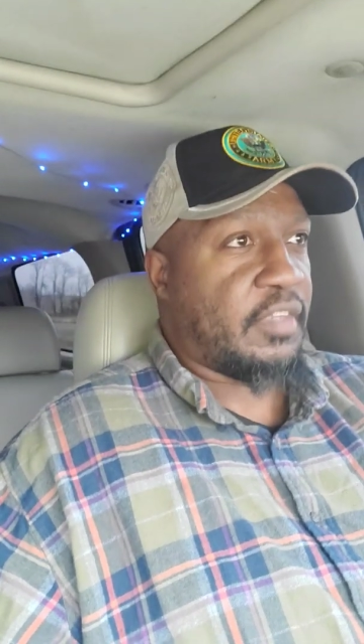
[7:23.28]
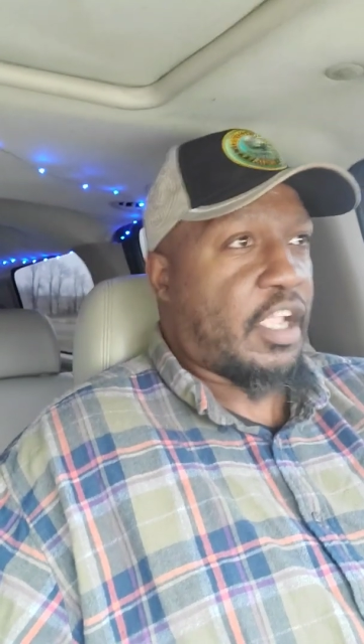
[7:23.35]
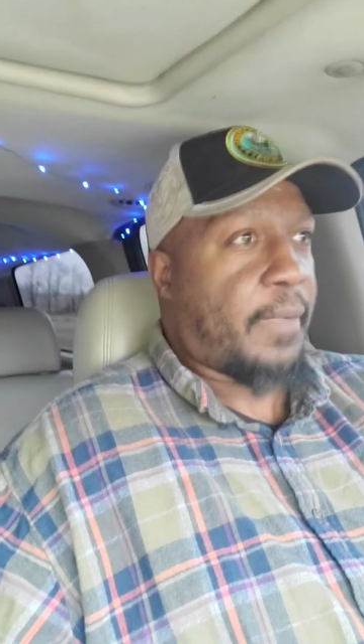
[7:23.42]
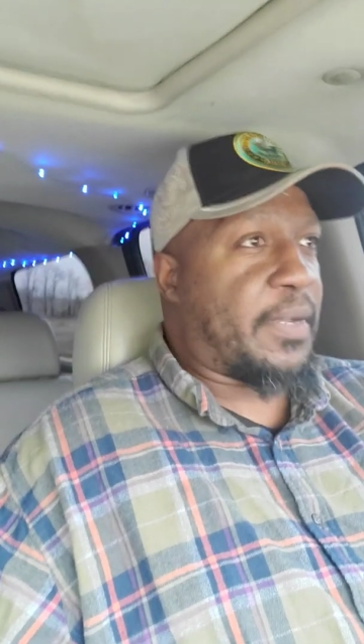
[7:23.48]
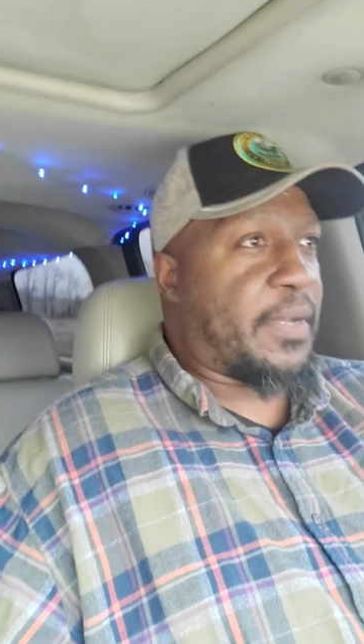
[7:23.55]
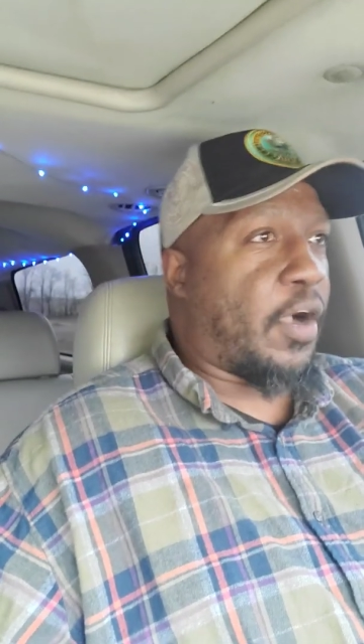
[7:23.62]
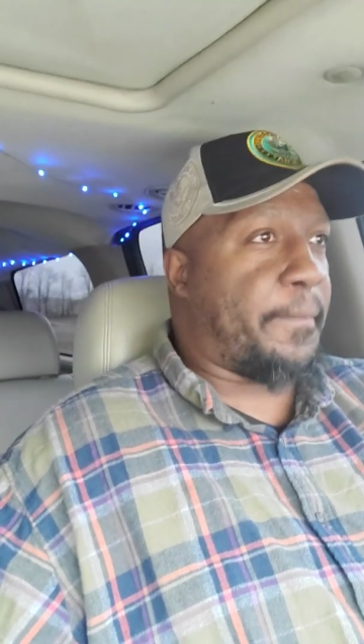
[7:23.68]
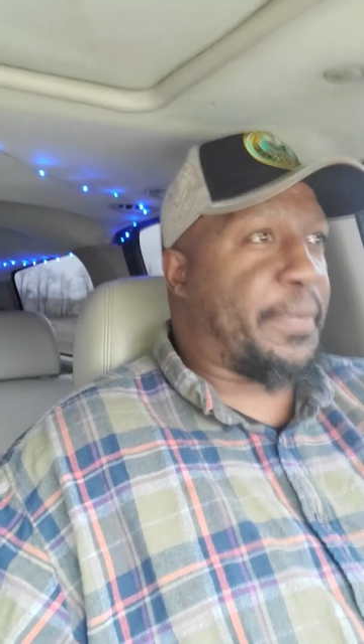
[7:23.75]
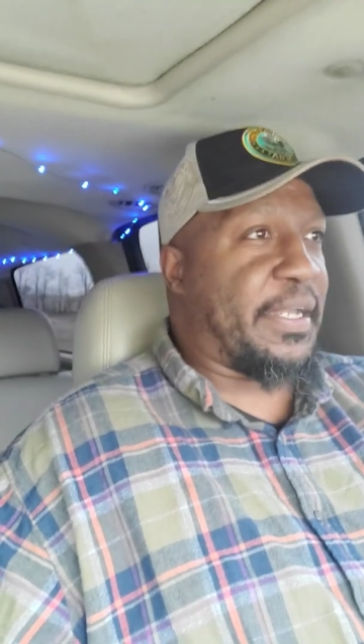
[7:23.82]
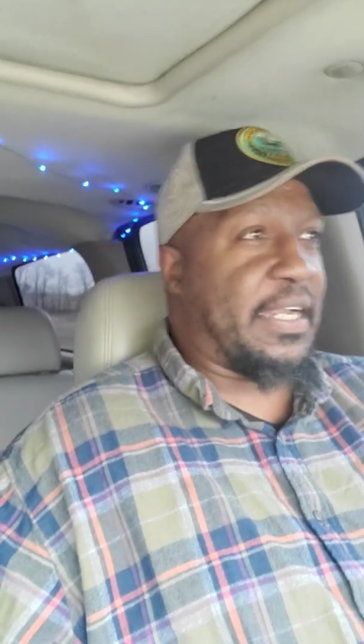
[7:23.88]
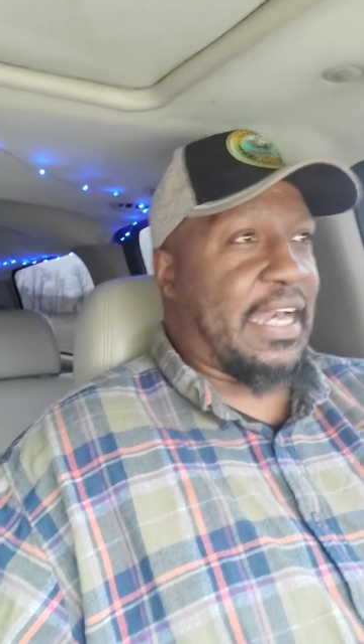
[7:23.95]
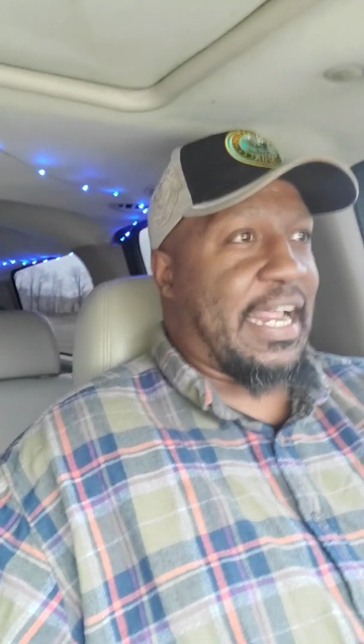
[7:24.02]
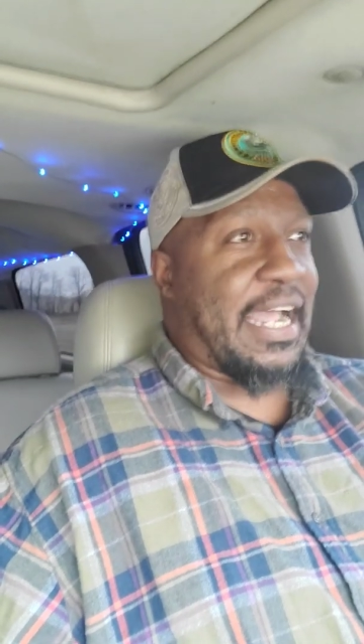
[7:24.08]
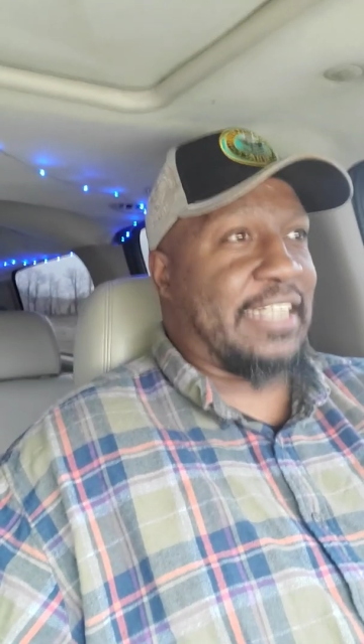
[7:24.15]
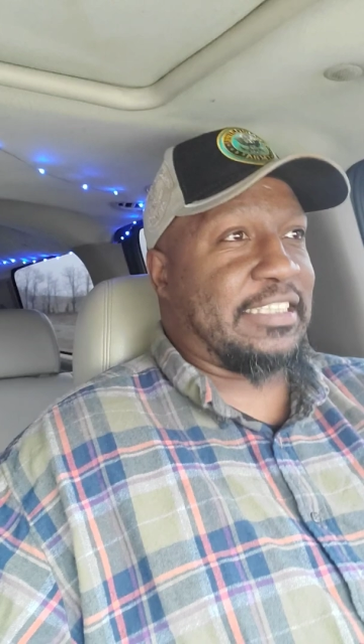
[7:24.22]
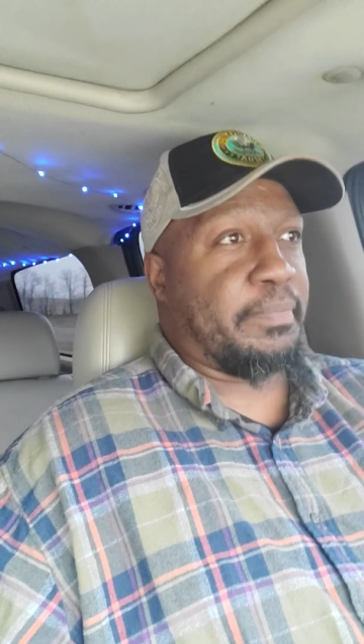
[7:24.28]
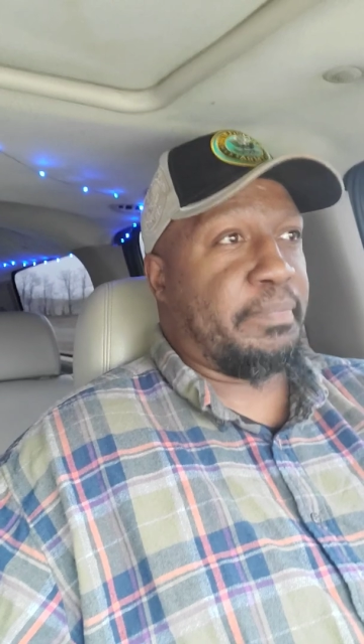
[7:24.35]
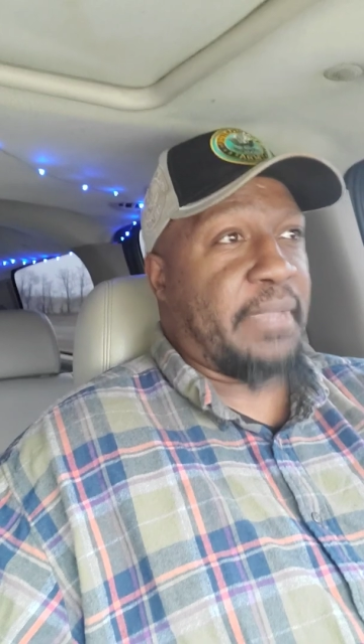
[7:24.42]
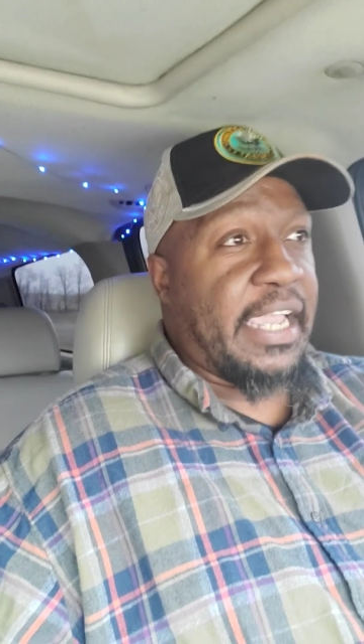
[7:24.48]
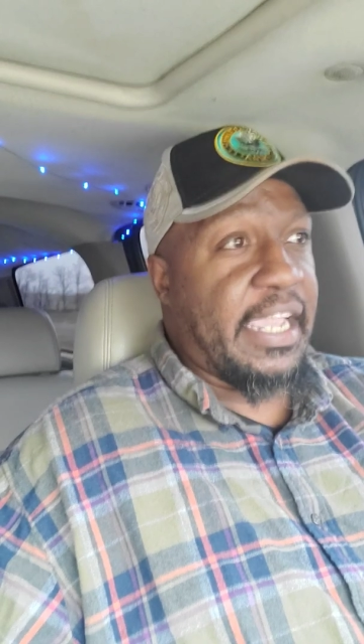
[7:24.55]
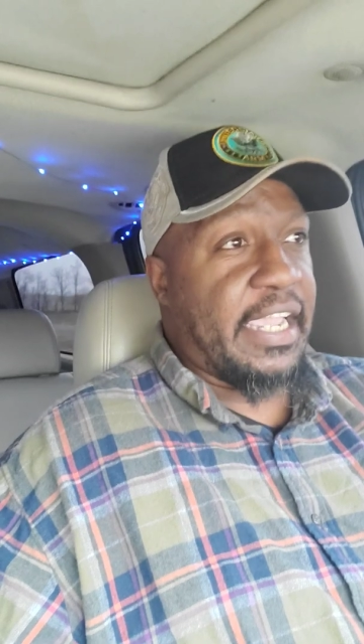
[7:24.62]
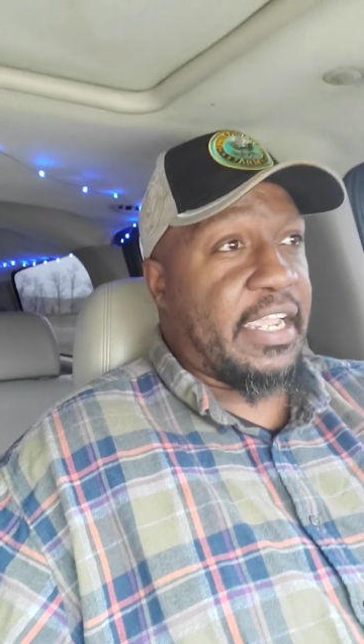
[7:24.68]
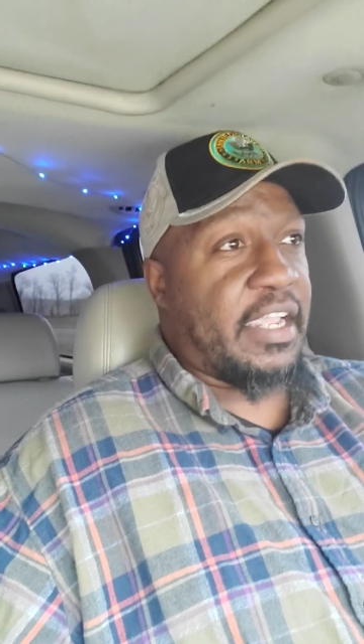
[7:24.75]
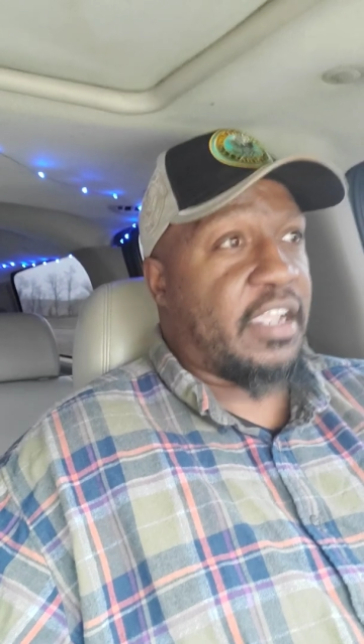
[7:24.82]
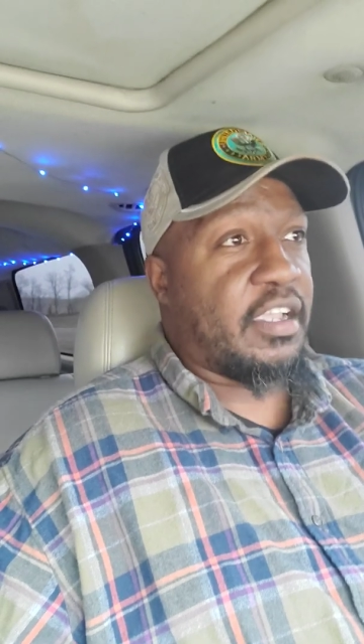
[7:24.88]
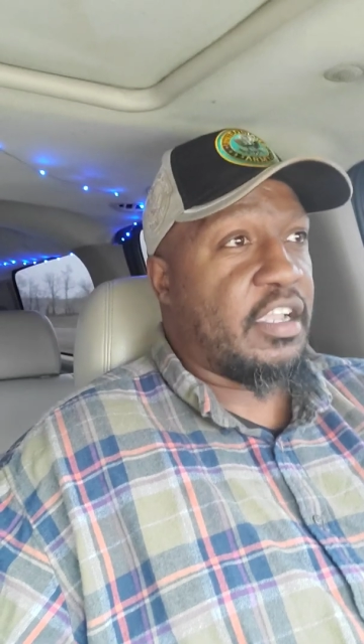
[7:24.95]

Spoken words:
But don't penalize me